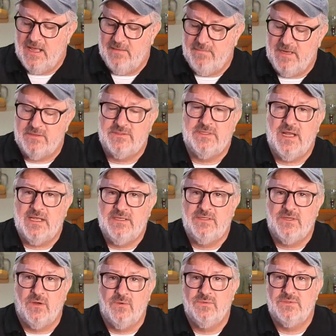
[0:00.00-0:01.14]
A Marzen I
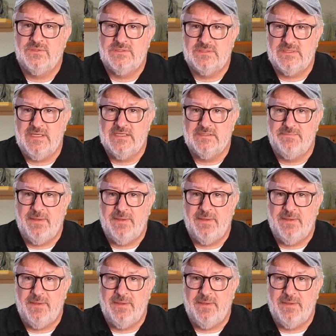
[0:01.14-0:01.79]
don't see as